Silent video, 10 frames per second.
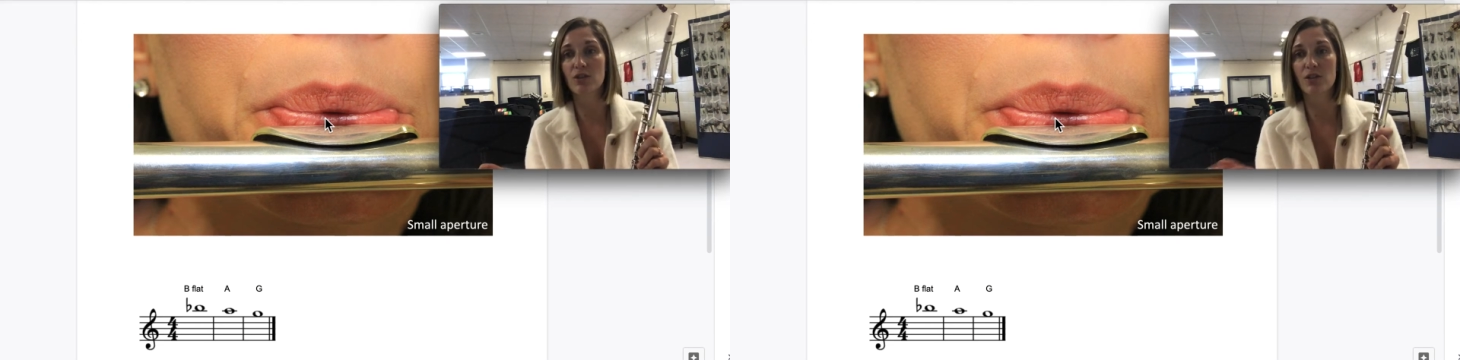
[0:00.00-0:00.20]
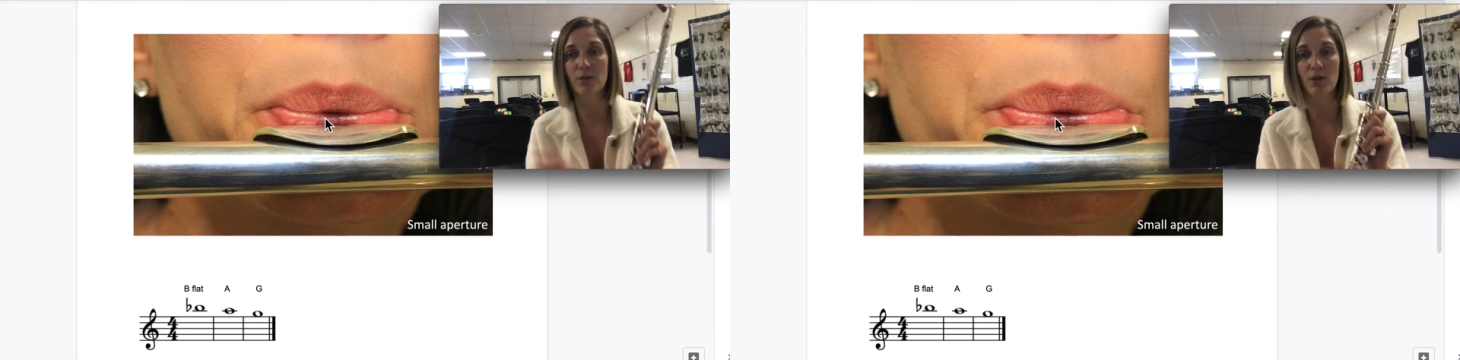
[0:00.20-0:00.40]

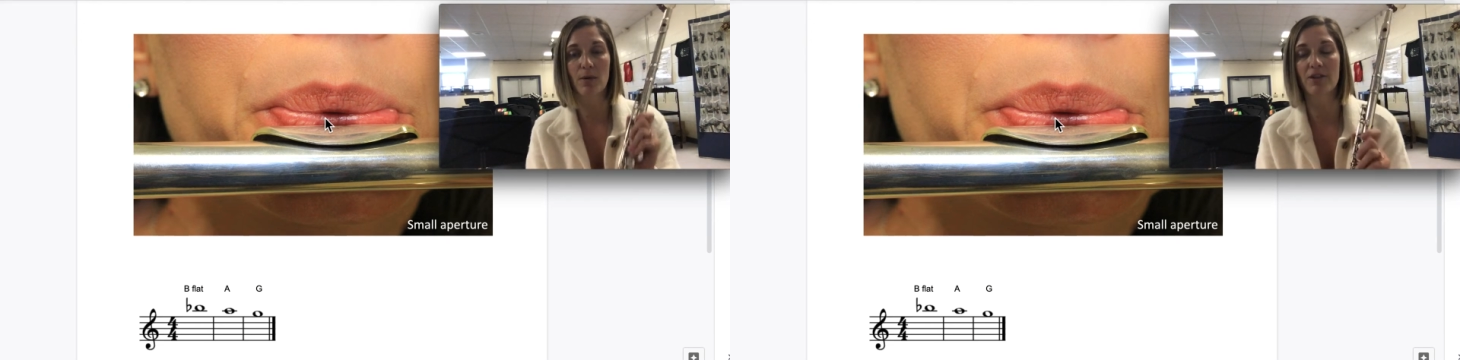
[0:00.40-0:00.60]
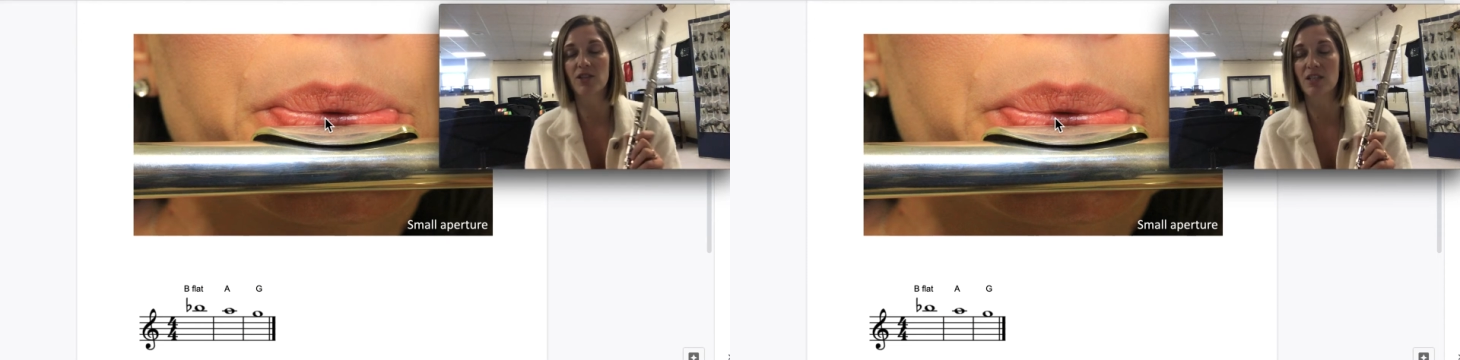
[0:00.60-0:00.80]
this when you're
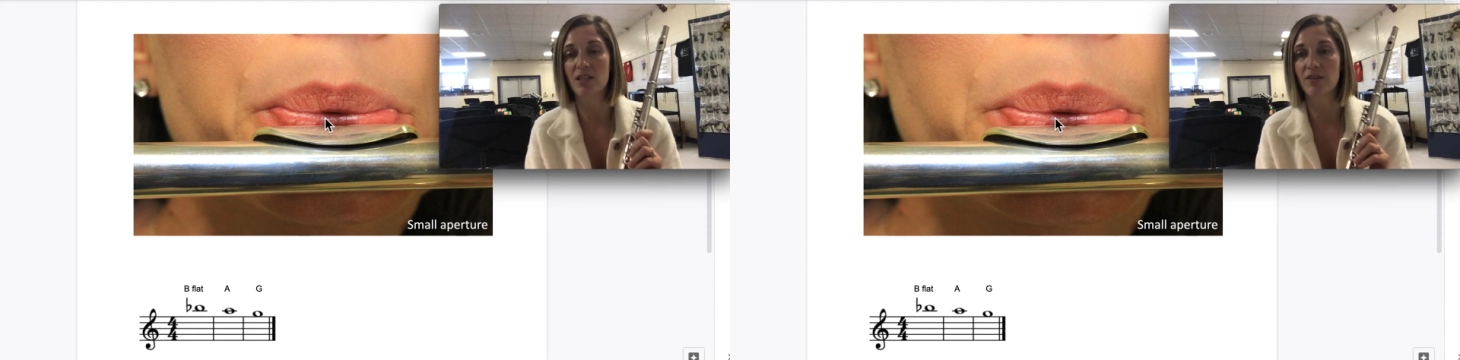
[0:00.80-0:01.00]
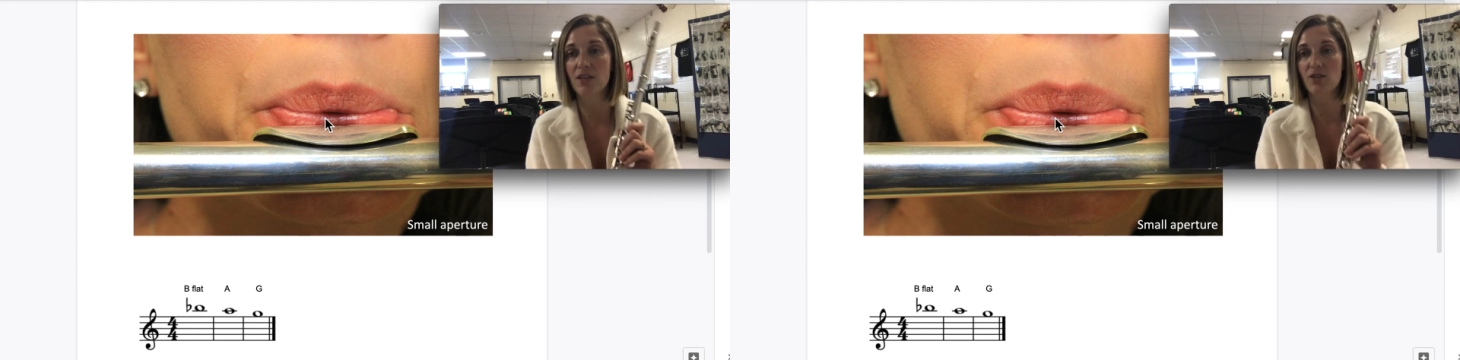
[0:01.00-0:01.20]
watching
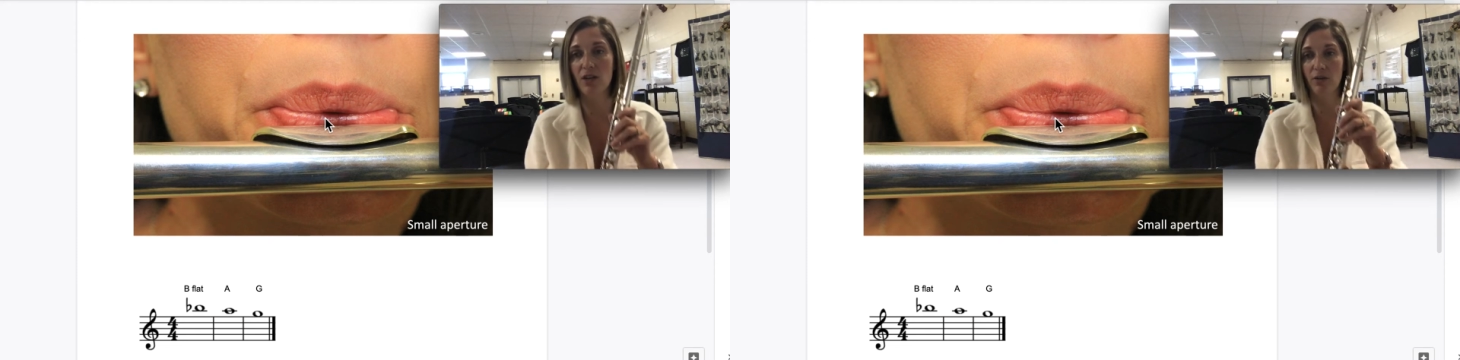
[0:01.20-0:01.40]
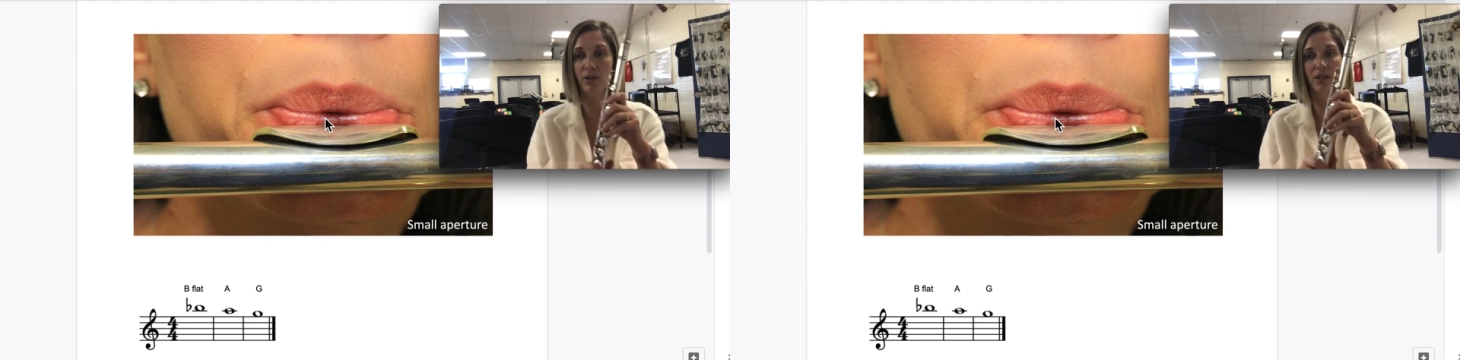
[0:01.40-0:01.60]
TV, so you
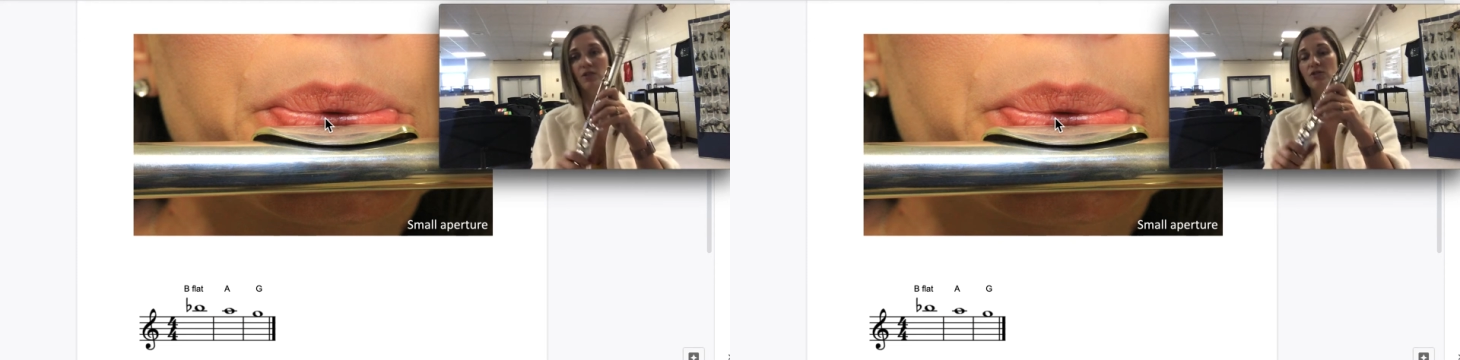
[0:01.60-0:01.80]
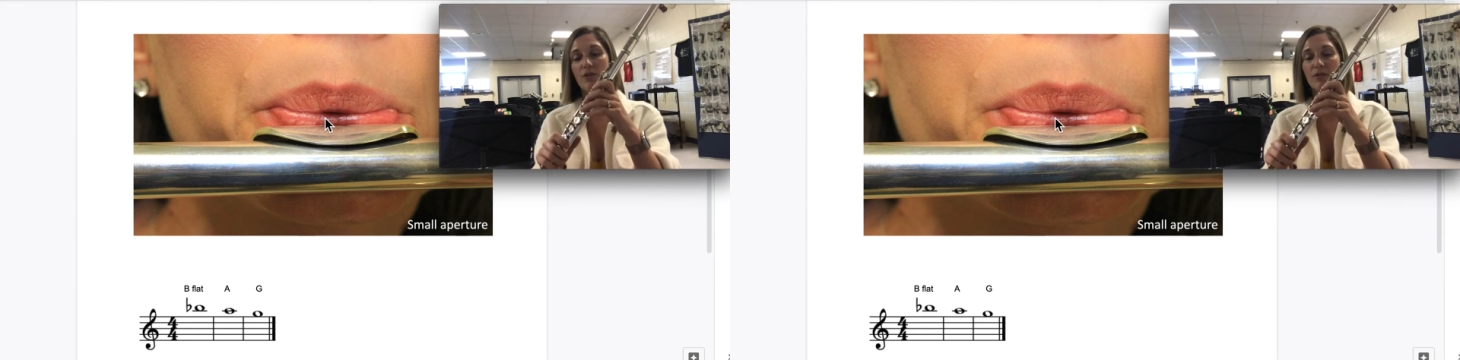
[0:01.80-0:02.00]
get really
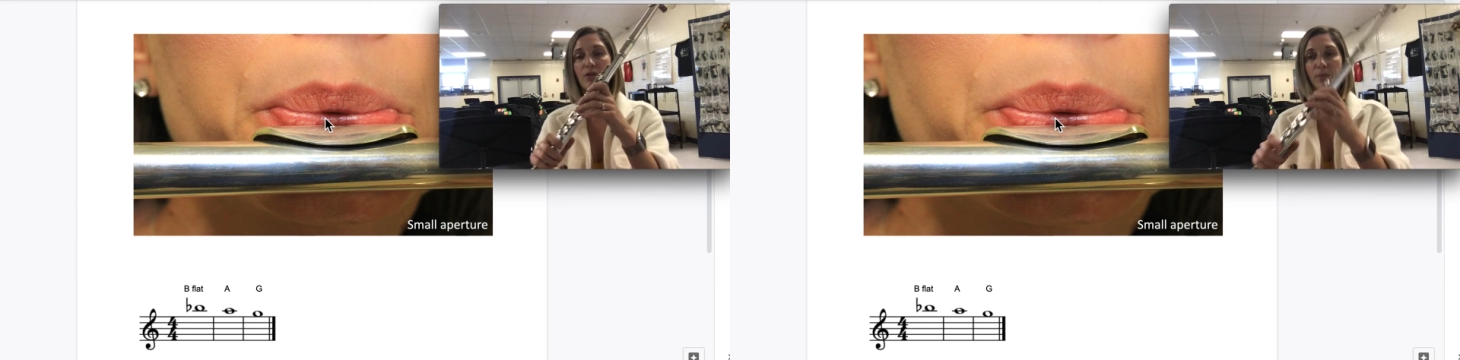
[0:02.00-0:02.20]
used to your flute.